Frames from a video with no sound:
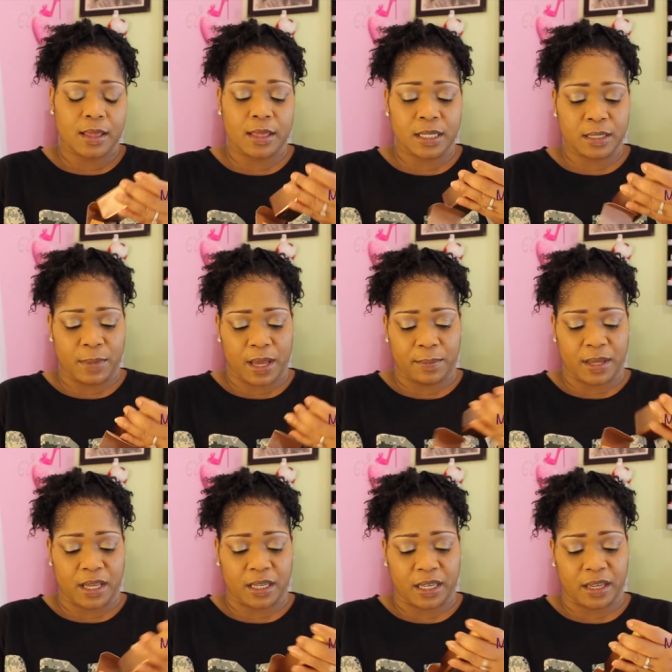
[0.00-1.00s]
This may
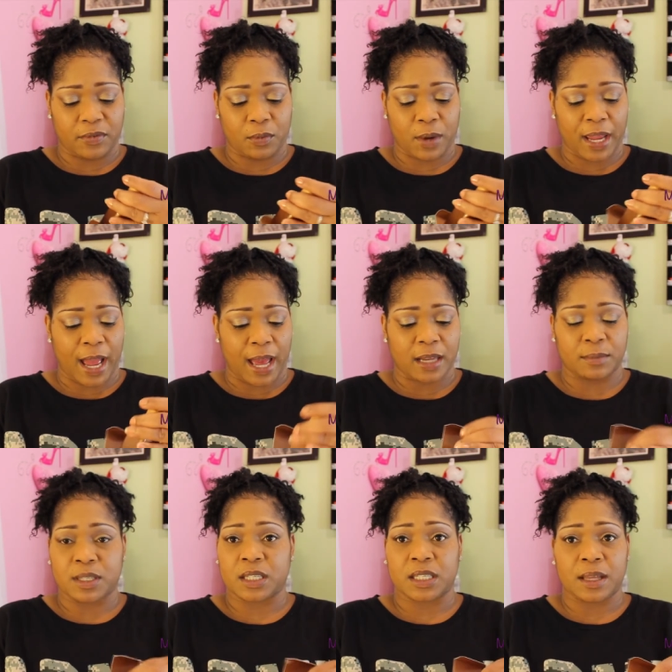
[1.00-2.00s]
be a giveaway item
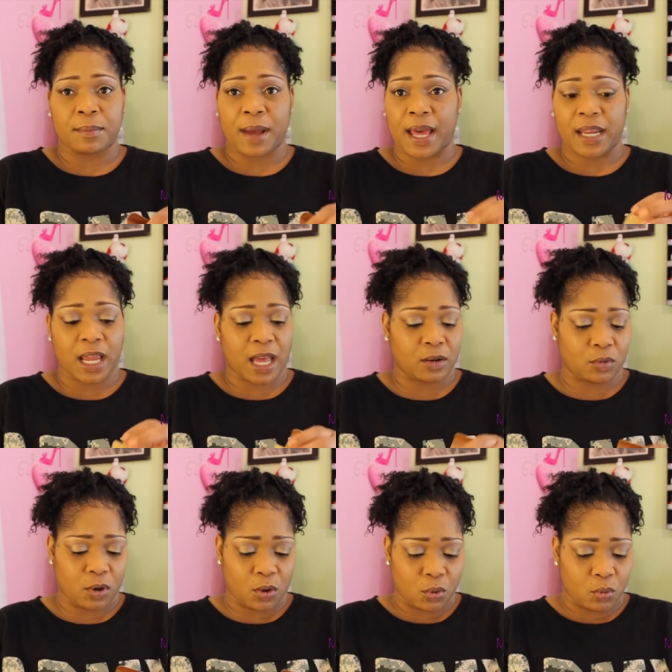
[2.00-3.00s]
to somebody, I
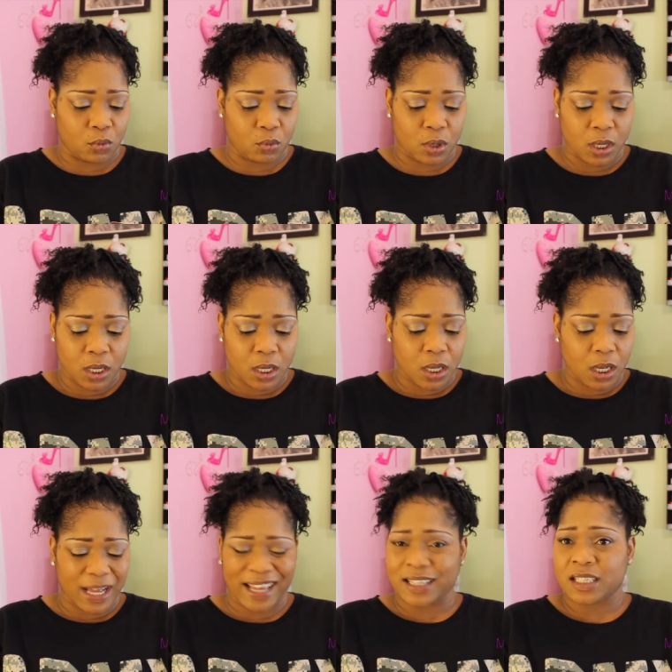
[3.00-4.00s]
don't know.
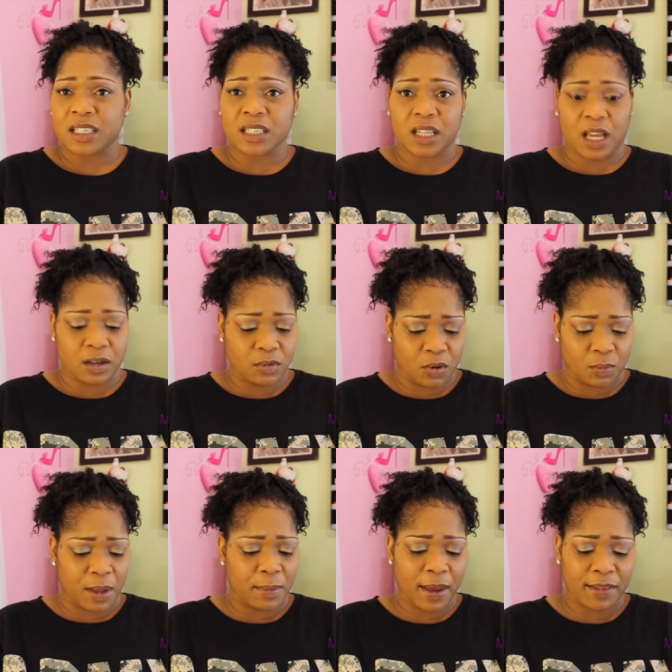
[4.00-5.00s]
I don't know,
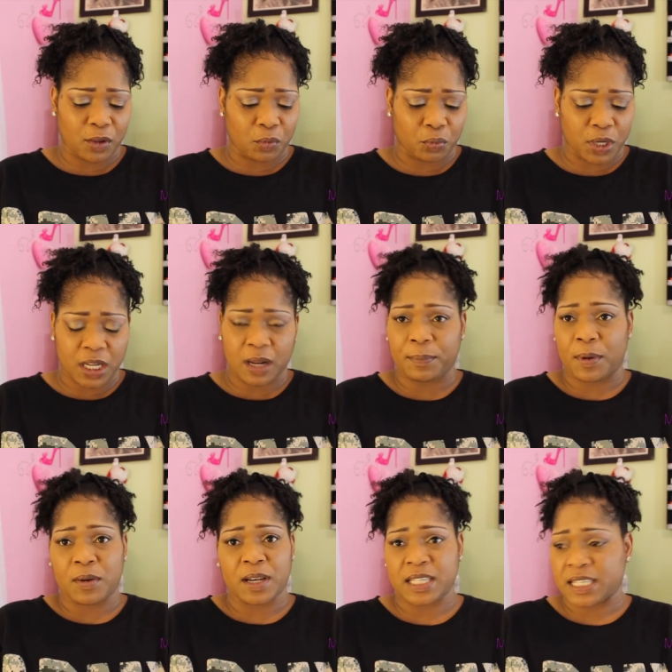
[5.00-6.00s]
maybe I have to read up
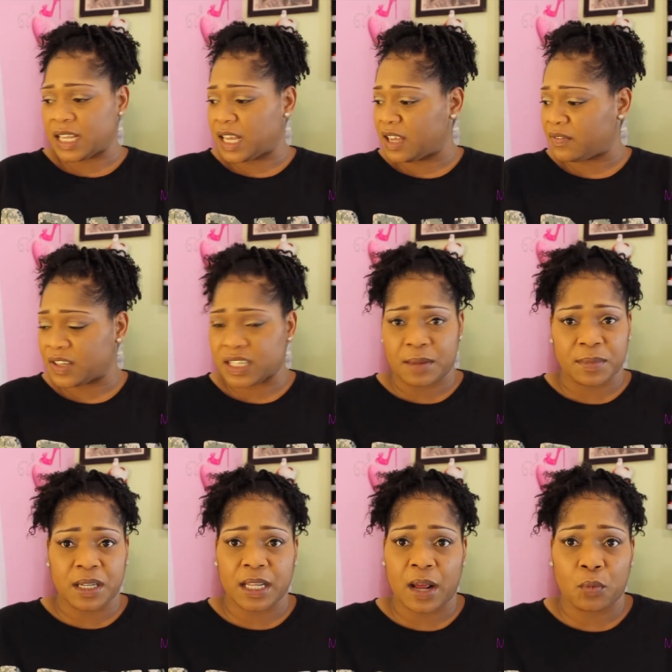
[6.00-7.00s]
on it to see if it's
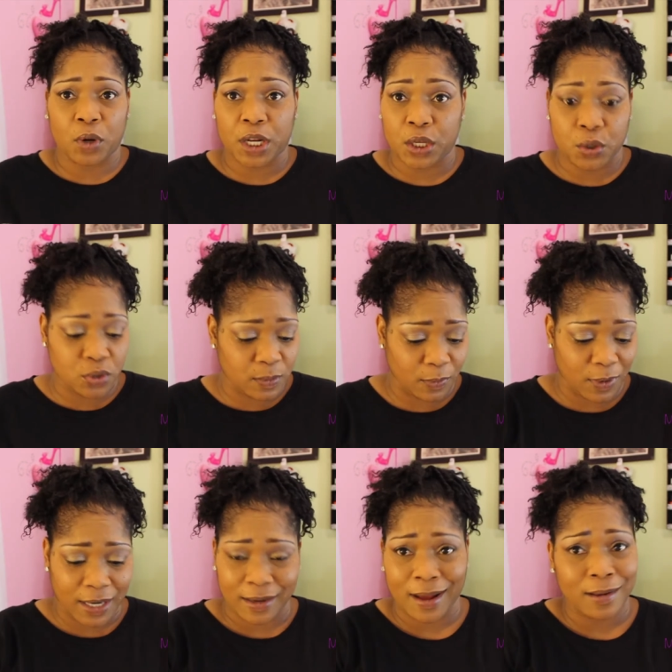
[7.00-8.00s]
something that I want to use, but
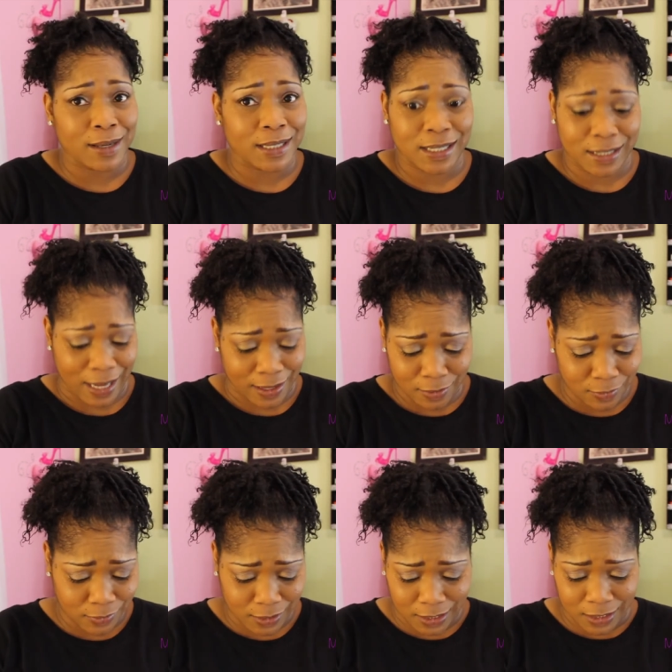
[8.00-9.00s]
right now, it's just, I
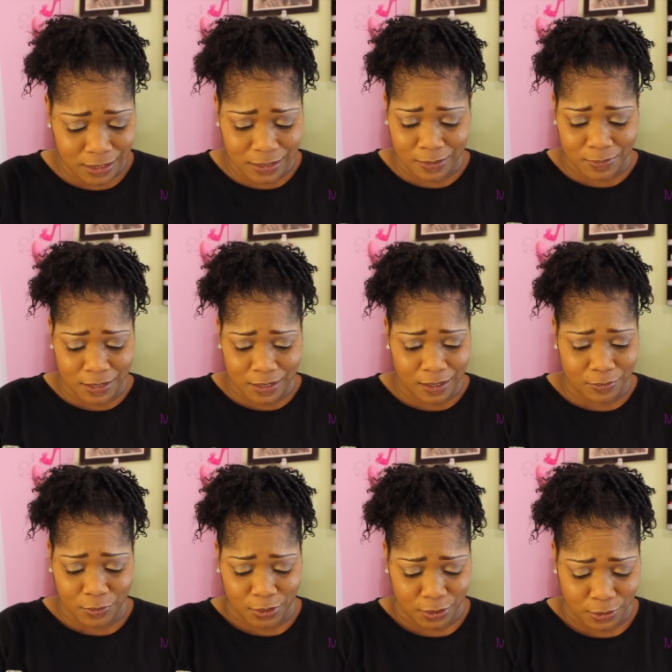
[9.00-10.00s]
don't think it's something that I
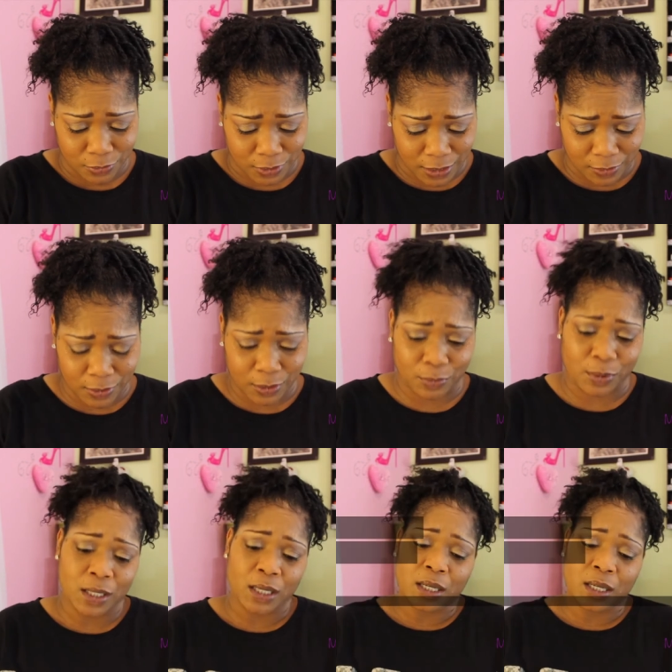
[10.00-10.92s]
want to use, I don't know.